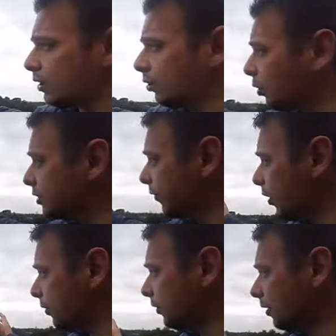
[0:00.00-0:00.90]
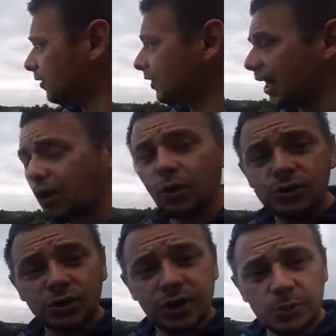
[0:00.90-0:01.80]
loads of hawthorn, that
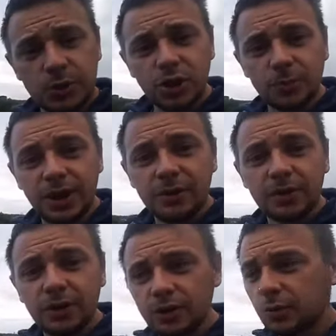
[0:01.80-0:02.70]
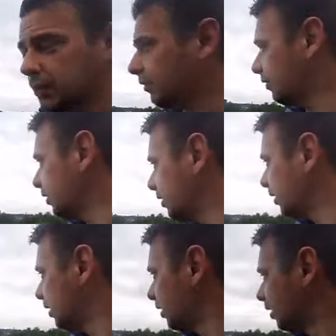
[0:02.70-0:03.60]
also needs to be chopped down along with the
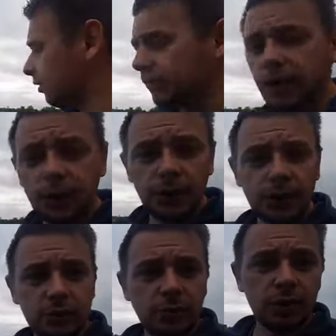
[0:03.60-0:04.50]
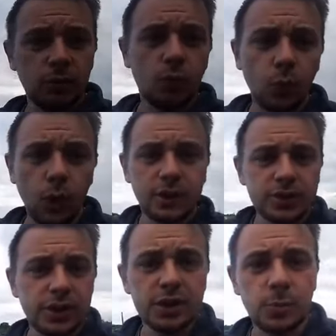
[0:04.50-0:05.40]
fireweed. And why does
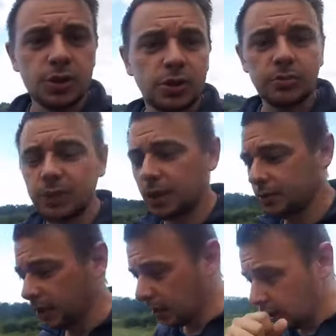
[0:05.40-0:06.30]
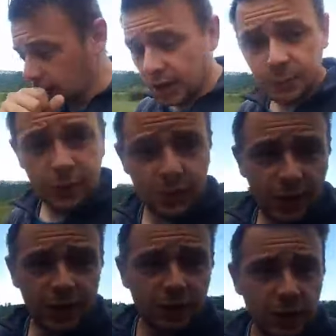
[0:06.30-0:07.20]
it need to be chopped down? It's because of the
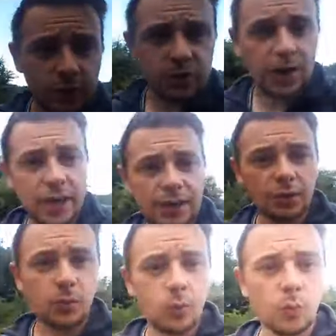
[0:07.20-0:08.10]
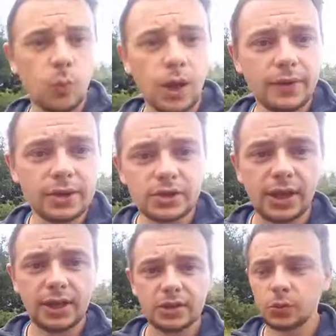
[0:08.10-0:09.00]
history of the site, why this
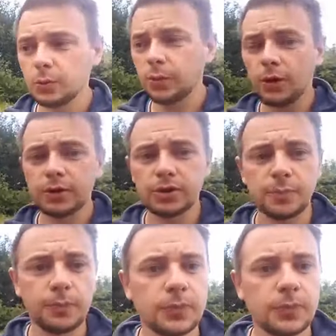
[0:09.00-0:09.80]
site is so important.